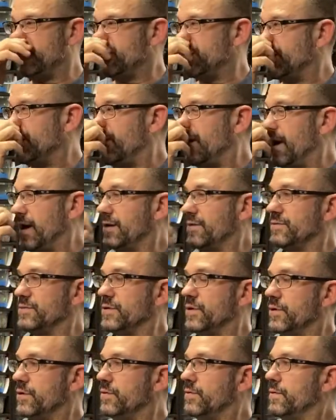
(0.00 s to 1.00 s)
So I don't
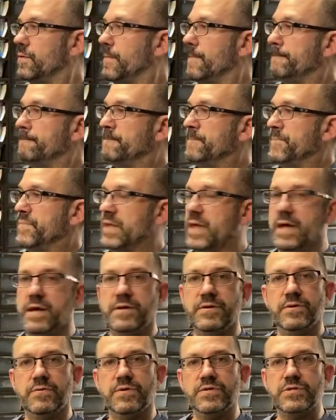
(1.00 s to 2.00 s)
know
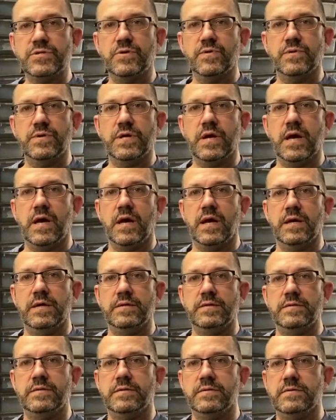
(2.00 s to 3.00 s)
what's going
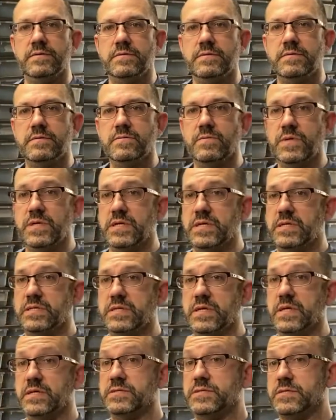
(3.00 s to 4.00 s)
on with
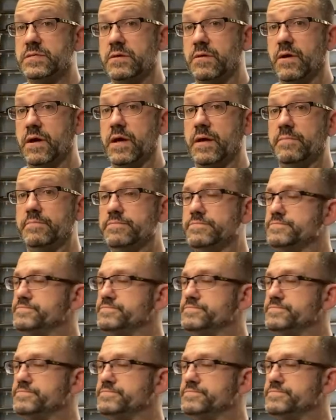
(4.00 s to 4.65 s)
Instagram,